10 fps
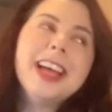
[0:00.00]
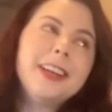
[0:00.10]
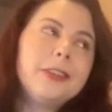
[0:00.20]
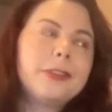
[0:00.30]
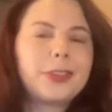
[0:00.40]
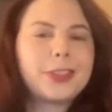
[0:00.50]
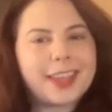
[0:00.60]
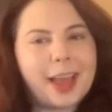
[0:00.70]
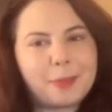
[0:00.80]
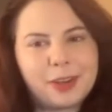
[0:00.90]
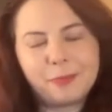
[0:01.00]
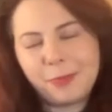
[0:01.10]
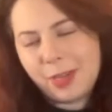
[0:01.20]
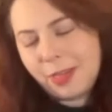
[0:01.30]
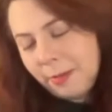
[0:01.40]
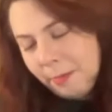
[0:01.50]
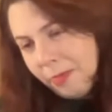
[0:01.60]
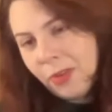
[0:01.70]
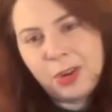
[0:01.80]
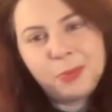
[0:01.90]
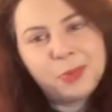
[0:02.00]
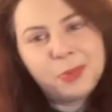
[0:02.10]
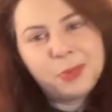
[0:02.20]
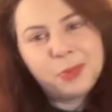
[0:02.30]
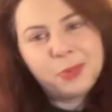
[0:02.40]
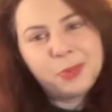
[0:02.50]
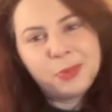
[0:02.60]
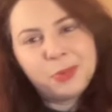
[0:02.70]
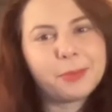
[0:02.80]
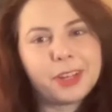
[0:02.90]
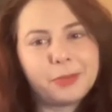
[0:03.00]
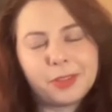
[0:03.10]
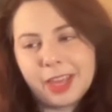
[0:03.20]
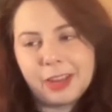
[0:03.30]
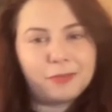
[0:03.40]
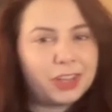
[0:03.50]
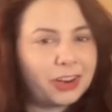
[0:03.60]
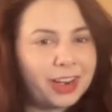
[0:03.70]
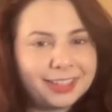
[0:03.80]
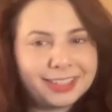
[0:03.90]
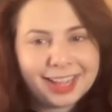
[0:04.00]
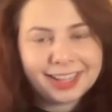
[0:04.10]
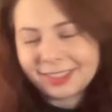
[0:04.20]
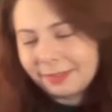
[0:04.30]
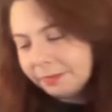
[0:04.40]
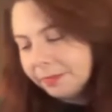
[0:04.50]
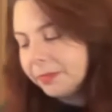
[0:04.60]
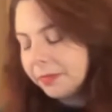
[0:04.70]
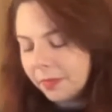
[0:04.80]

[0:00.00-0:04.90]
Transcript: You see this happen with 3D printing, you see this happening with like VR headsets.